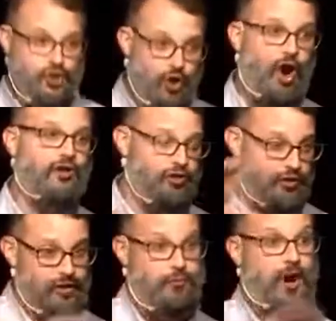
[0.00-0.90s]
to your
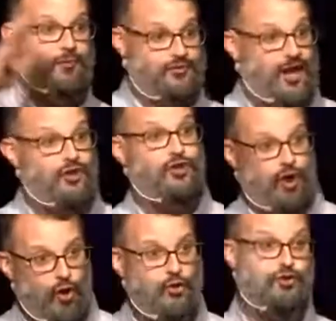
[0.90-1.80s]
the promise of God
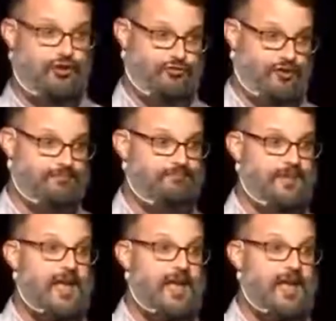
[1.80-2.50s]
to your own children